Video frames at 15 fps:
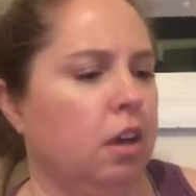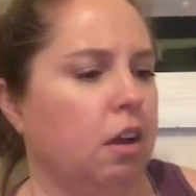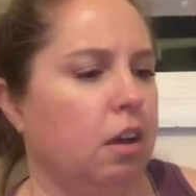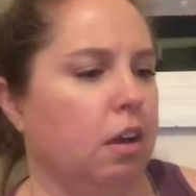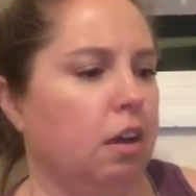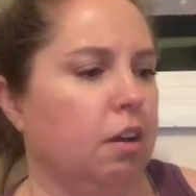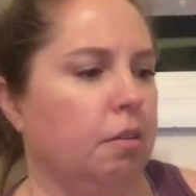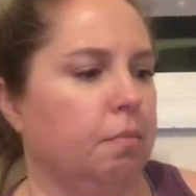
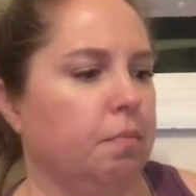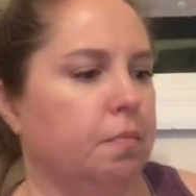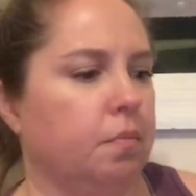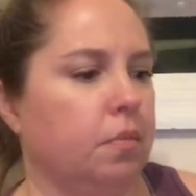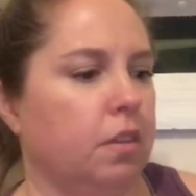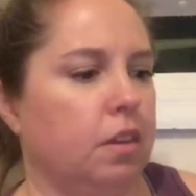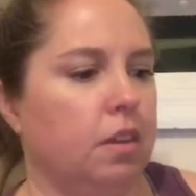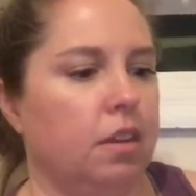
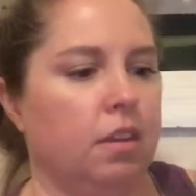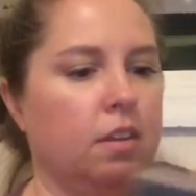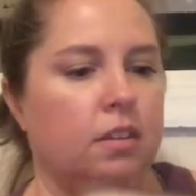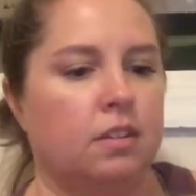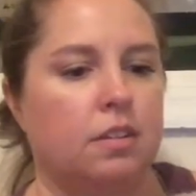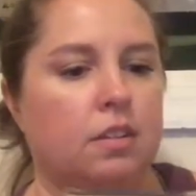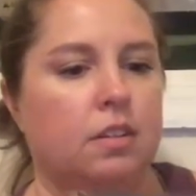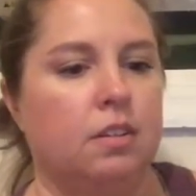
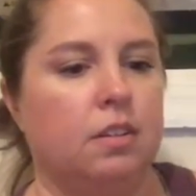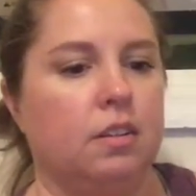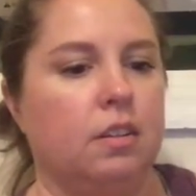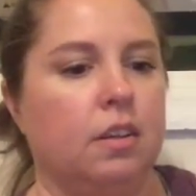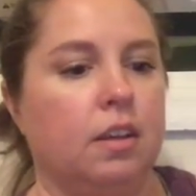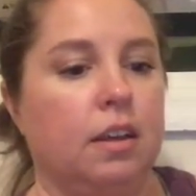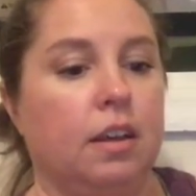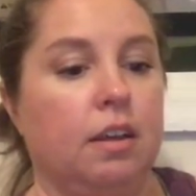and
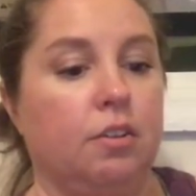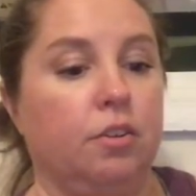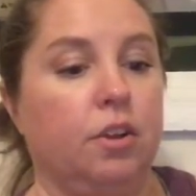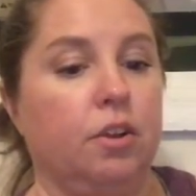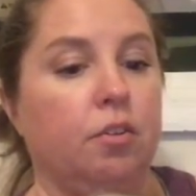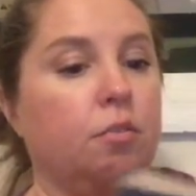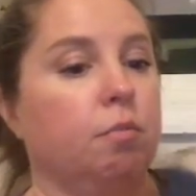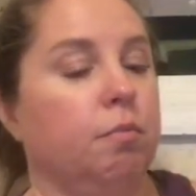I don't
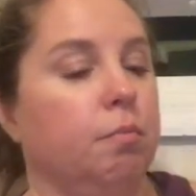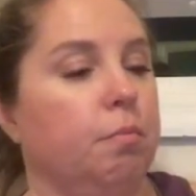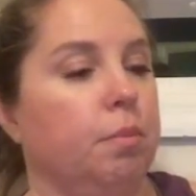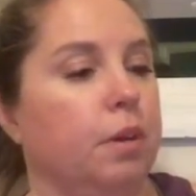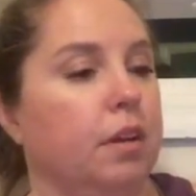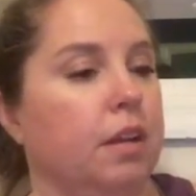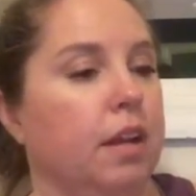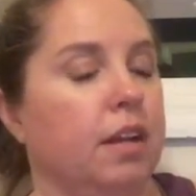know,
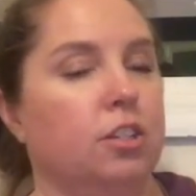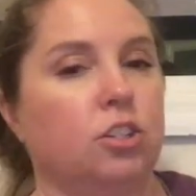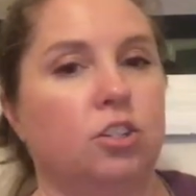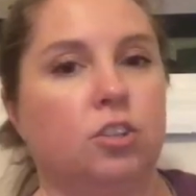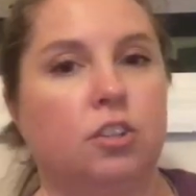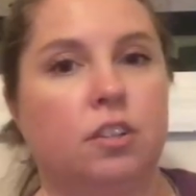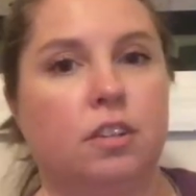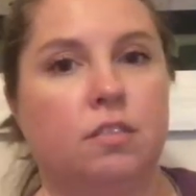but I just
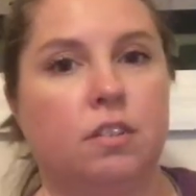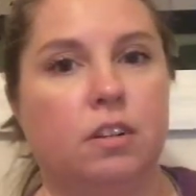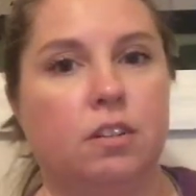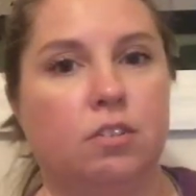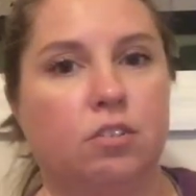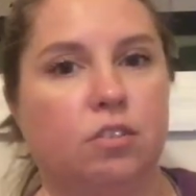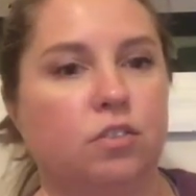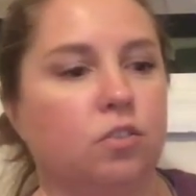couldn't leave it in the
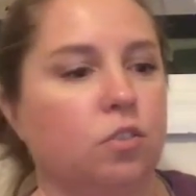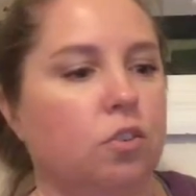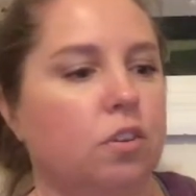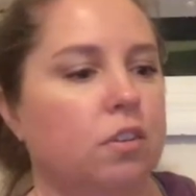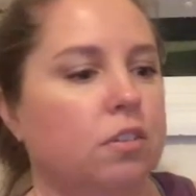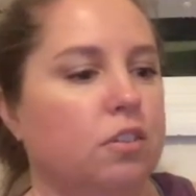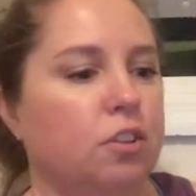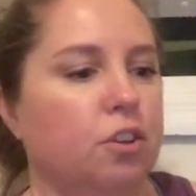thrift store,
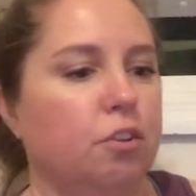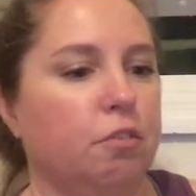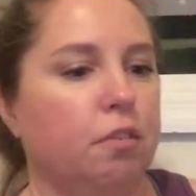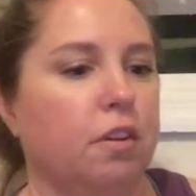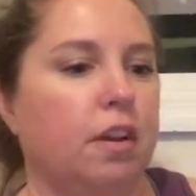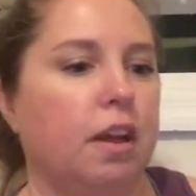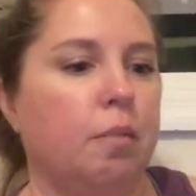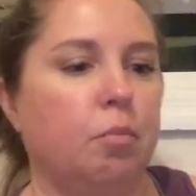so
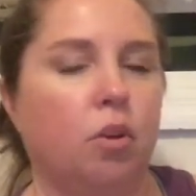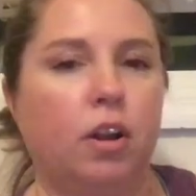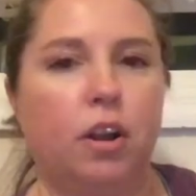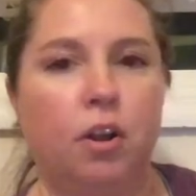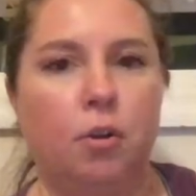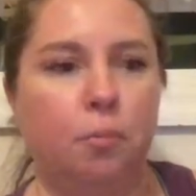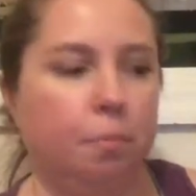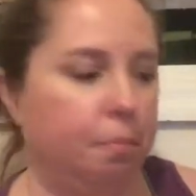I brought it
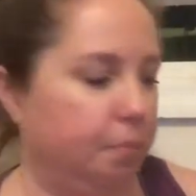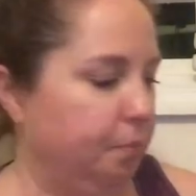home.